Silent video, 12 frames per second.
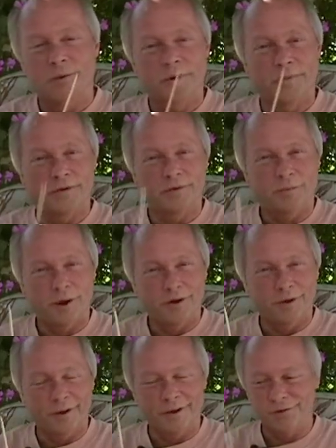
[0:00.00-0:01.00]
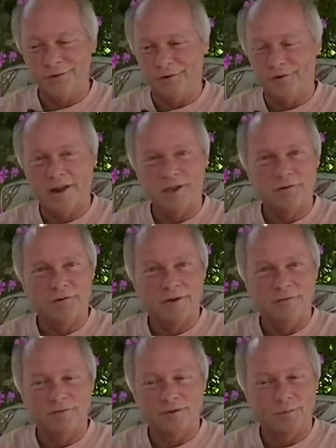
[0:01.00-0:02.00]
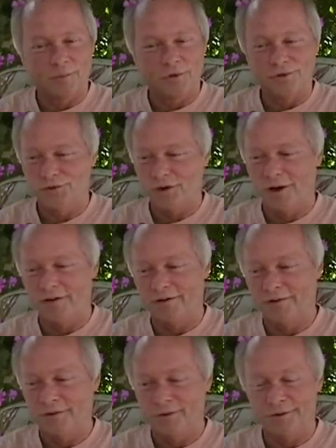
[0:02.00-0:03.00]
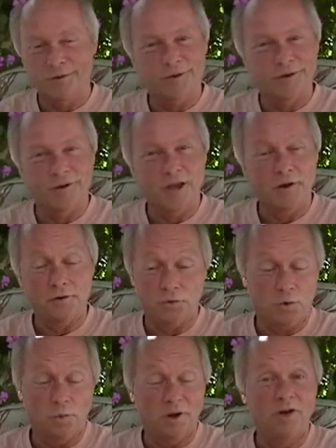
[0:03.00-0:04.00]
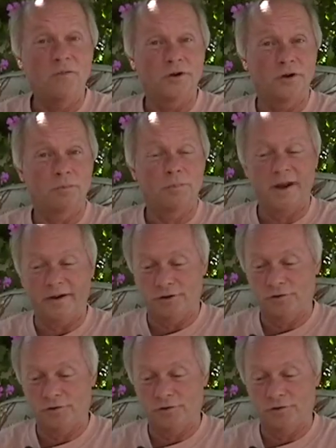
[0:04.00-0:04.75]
but the spiderlings and transferring them from one jar into these little containers or wherever you're planning to